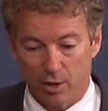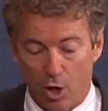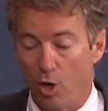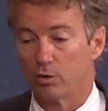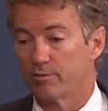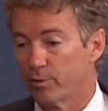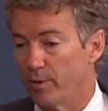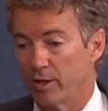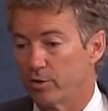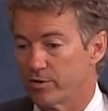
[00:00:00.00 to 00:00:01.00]
all of the
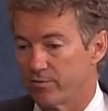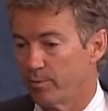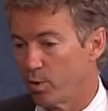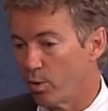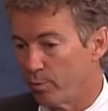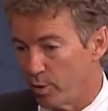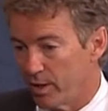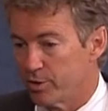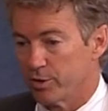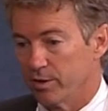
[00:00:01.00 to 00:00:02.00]
records from a
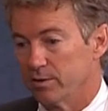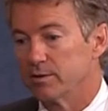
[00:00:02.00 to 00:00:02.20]
corporation,